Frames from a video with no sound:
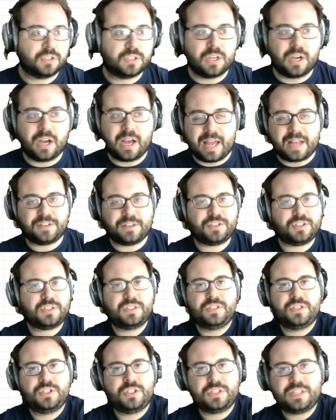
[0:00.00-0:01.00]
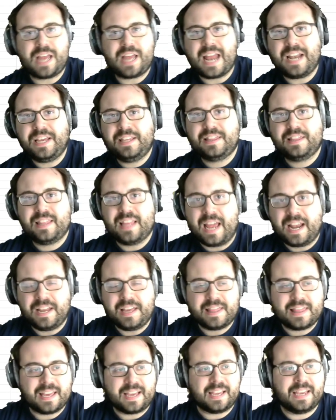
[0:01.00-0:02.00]
So just
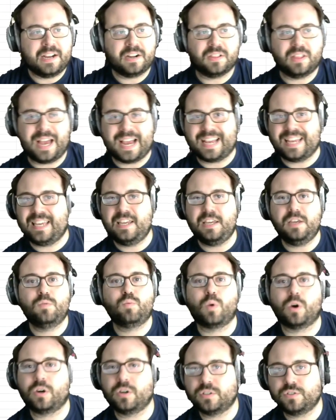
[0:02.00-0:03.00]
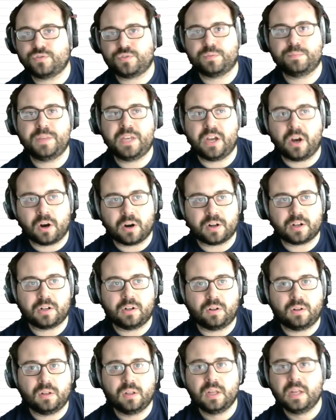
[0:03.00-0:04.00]
anything here, like keywords from the
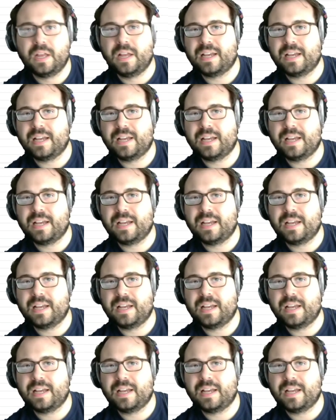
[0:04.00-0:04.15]
article,